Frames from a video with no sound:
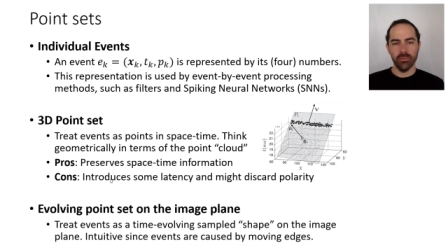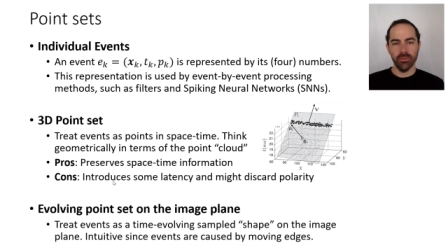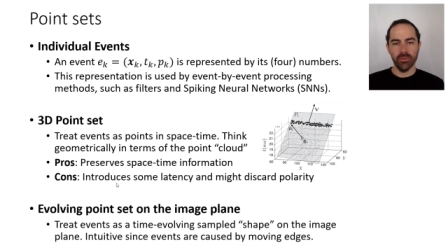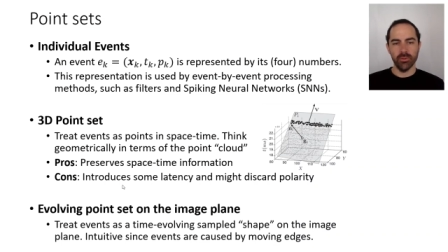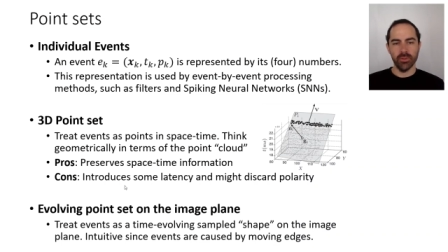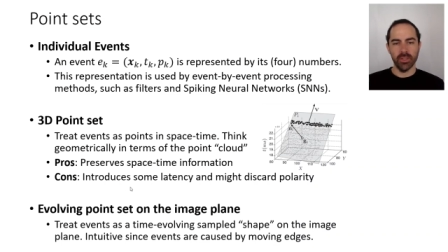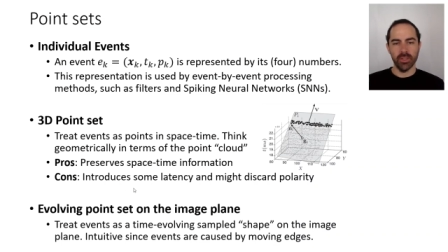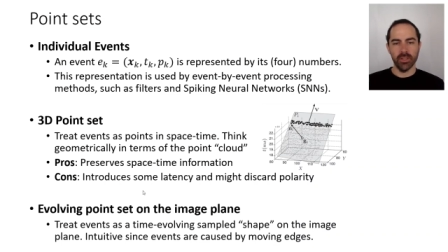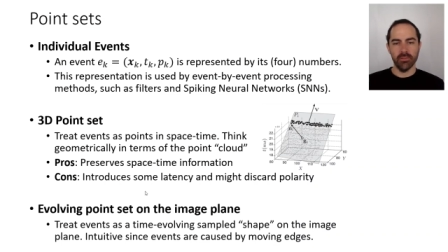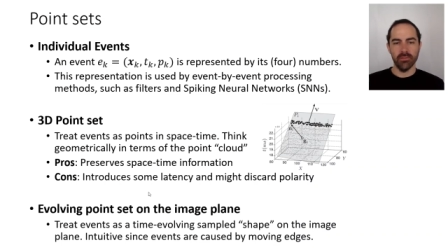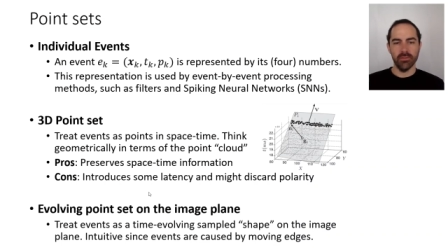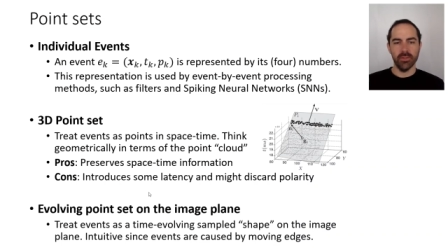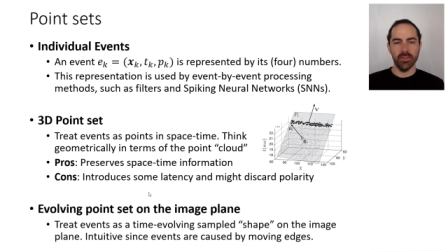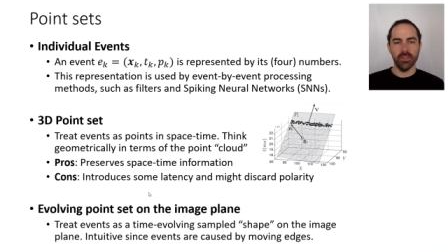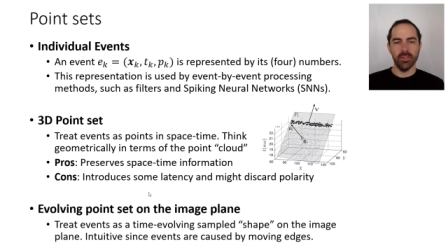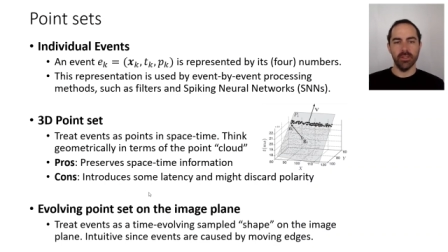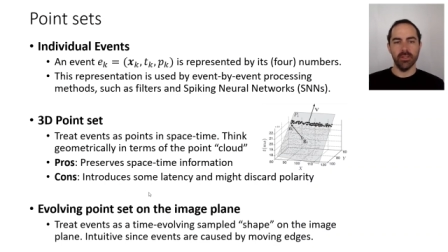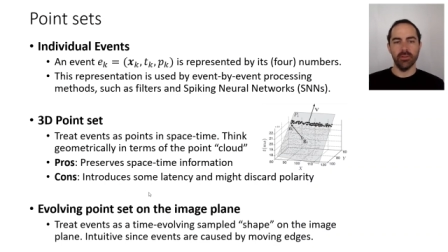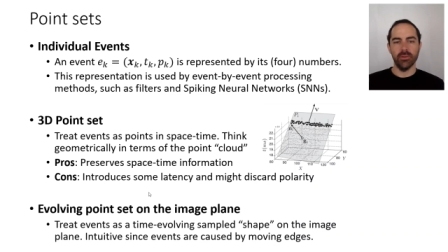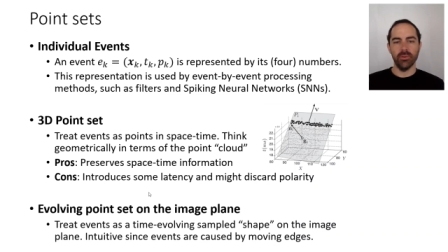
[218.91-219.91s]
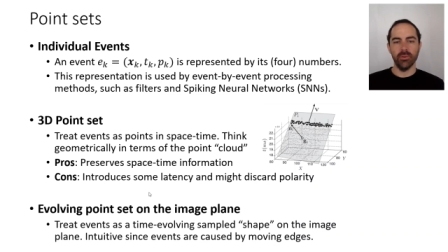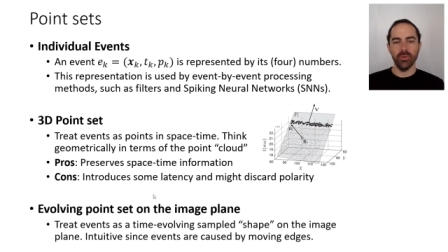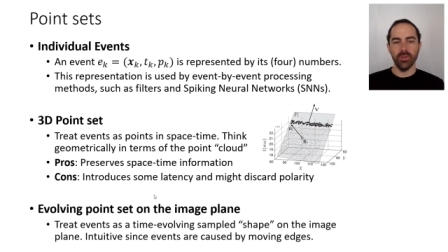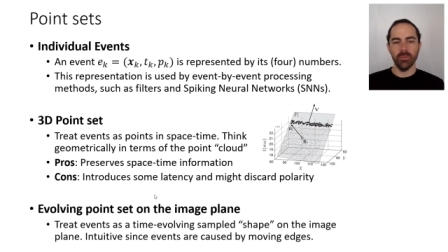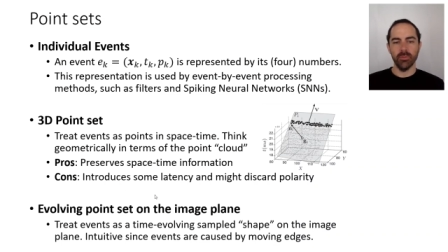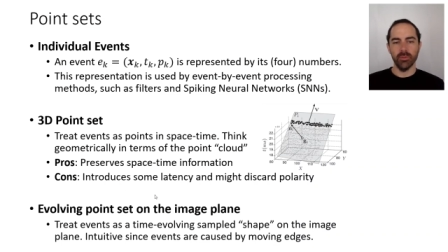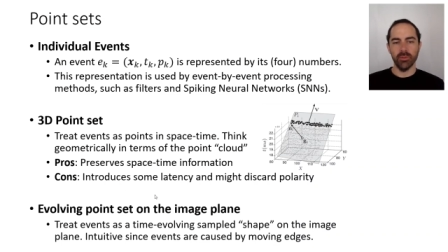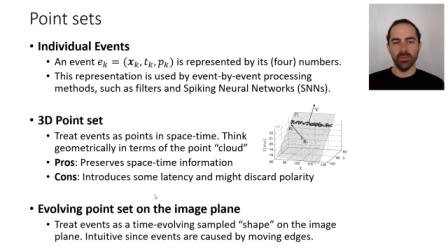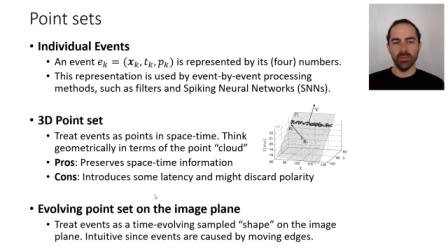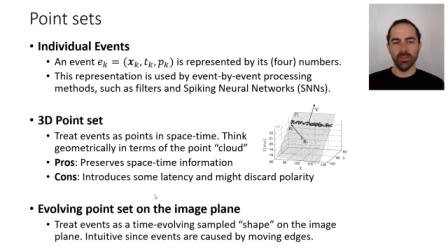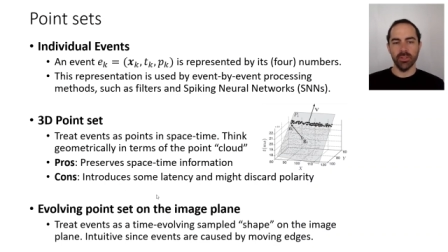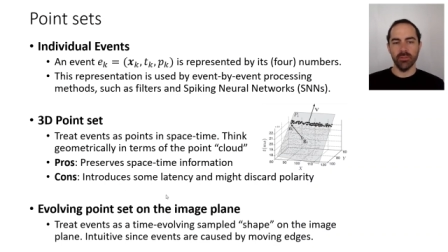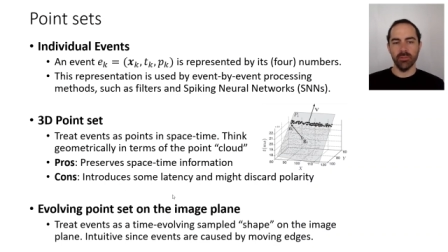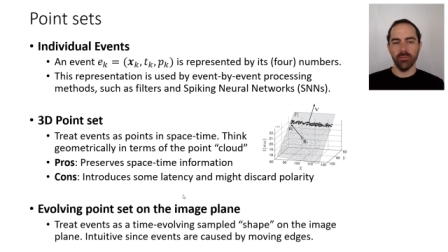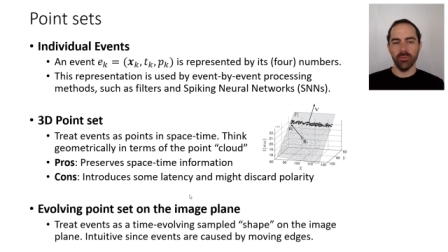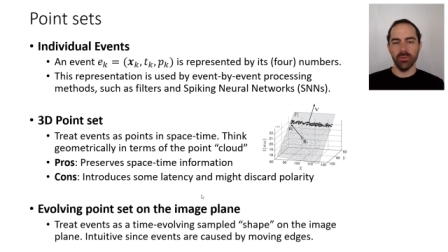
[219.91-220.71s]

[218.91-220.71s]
we could have a 2D point set,